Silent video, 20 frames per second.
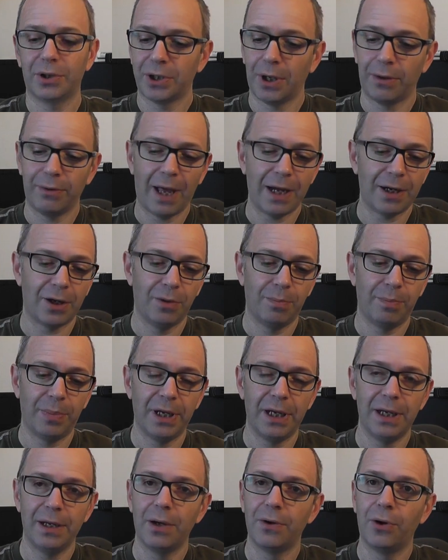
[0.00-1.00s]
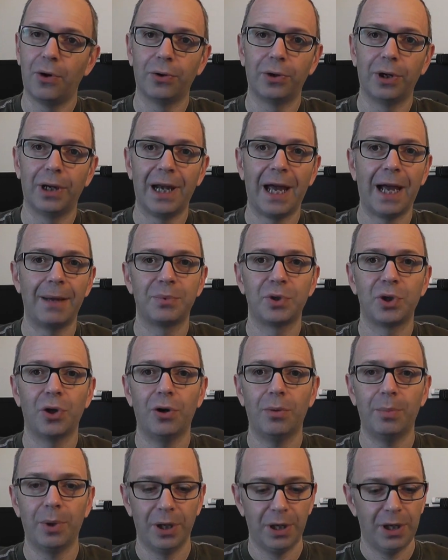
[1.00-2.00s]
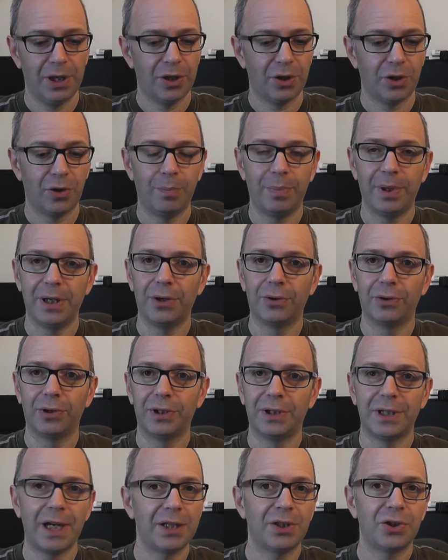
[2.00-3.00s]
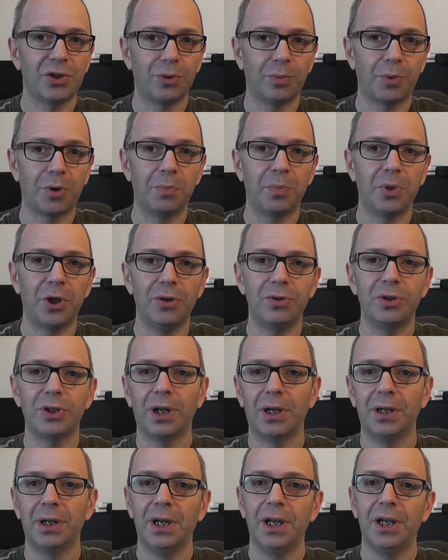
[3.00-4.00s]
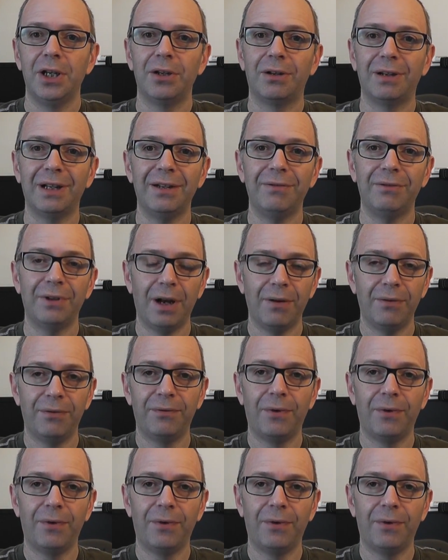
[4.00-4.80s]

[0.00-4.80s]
So that could be on a laptop, could be on a desktop computer. You could even have